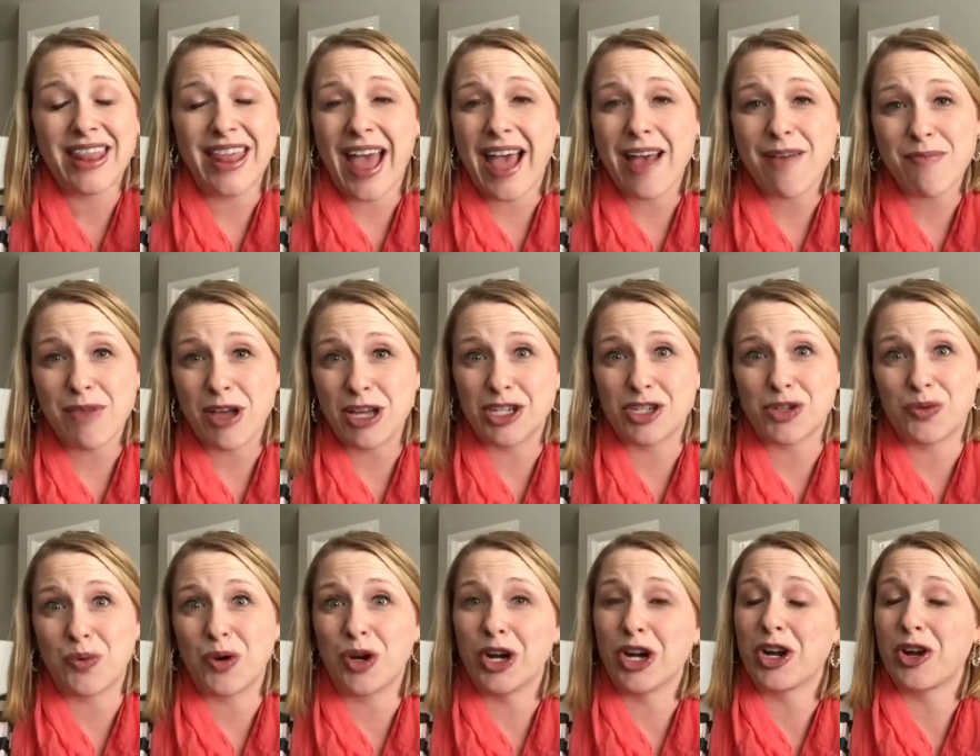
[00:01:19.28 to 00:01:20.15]
that
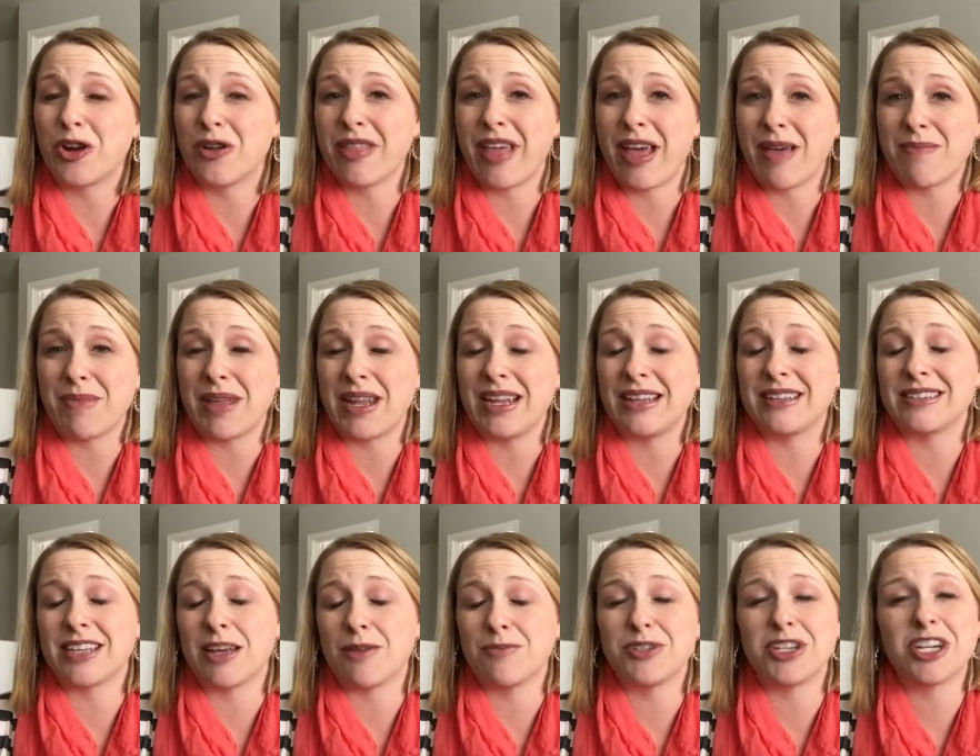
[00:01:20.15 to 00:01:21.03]
much work or that many
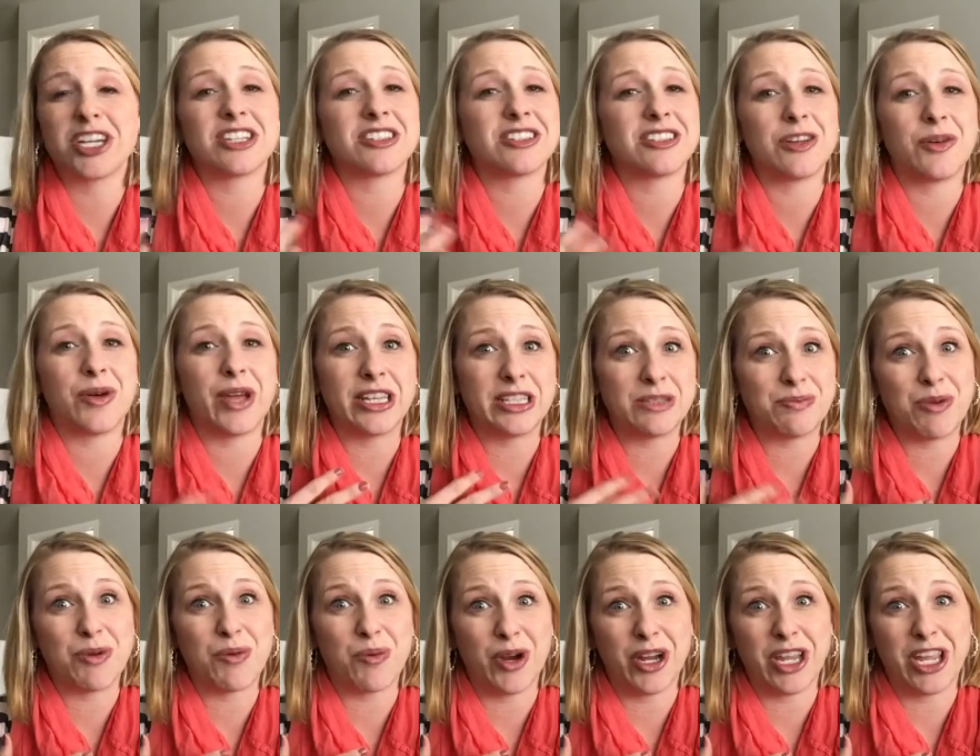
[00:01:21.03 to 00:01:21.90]
subjects, so it's
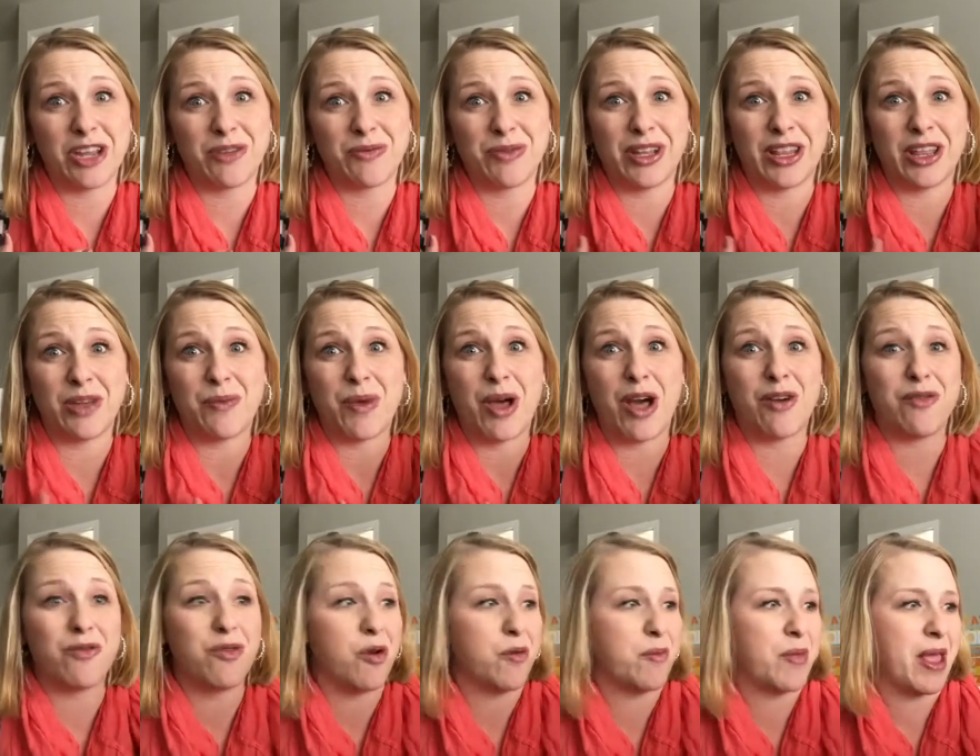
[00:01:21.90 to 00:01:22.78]
been working really well
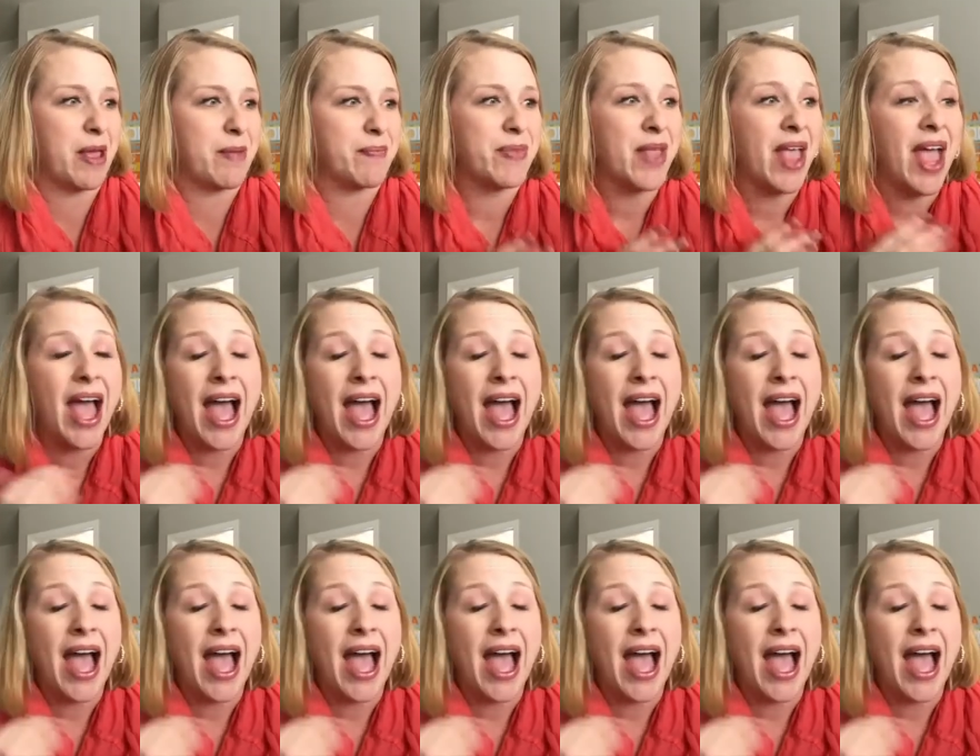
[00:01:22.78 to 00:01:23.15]
for me.